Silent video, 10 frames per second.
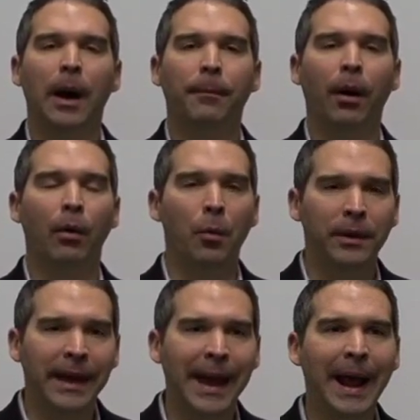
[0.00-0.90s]
But when
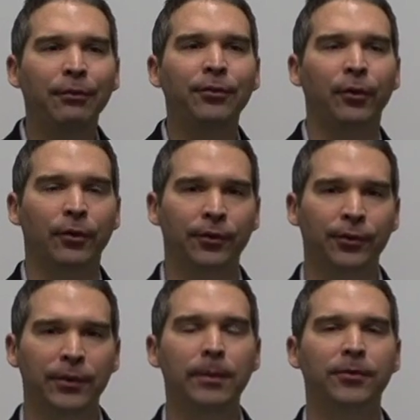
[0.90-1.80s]
we have certain
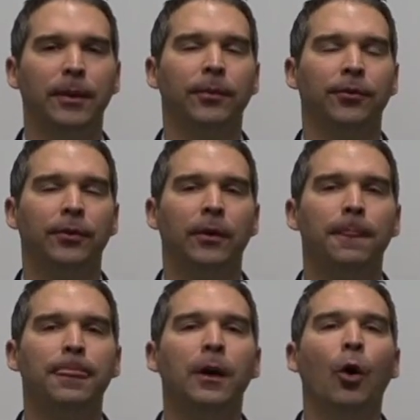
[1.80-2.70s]
symptoms,
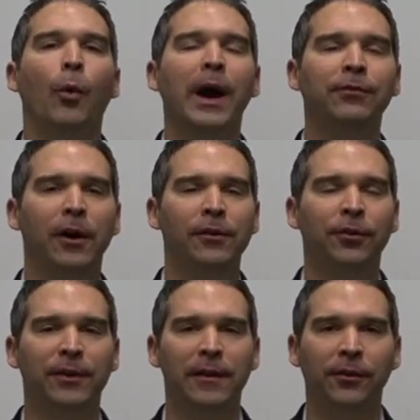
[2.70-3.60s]
we have to
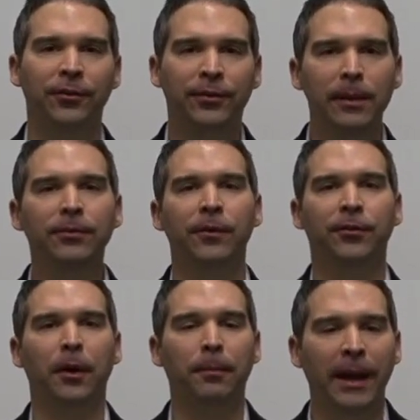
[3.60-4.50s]
understand that symptoms
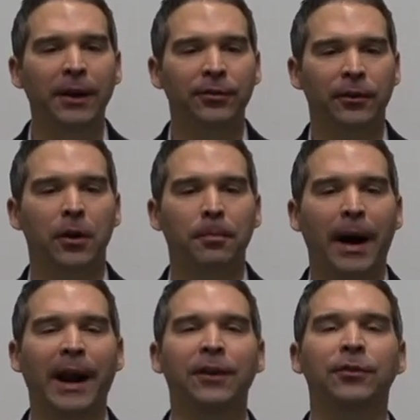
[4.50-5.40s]
are basically your
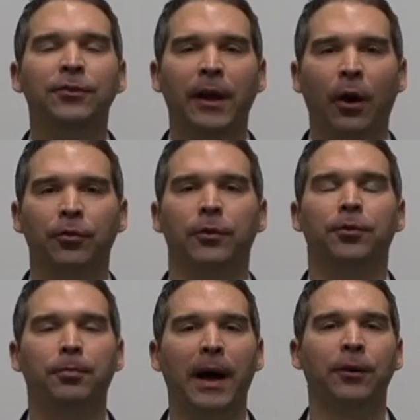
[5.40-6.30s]
body's intelligent
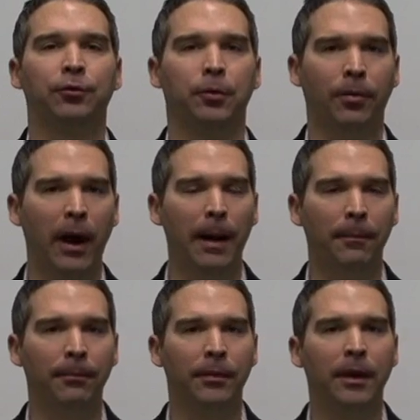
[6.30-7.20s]
response to a
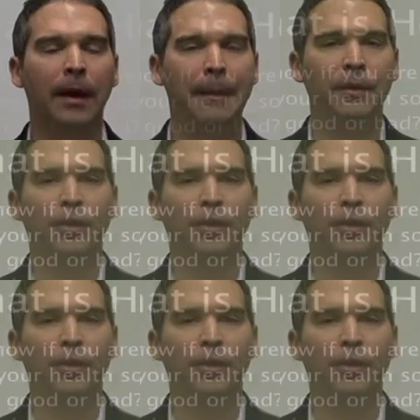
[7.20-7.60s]
problem. I mean,